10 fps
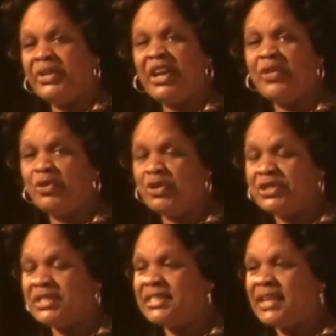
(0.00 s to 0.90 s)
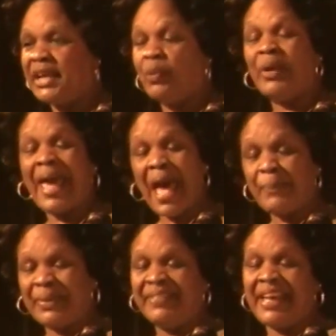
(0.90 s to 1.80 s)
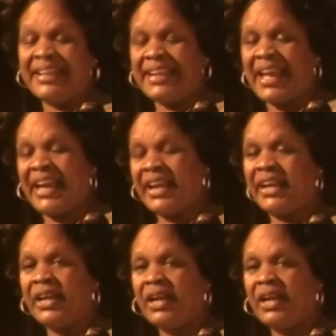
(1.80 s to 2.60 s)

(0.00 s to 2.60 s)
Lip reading: the other nurses saying what happened that day.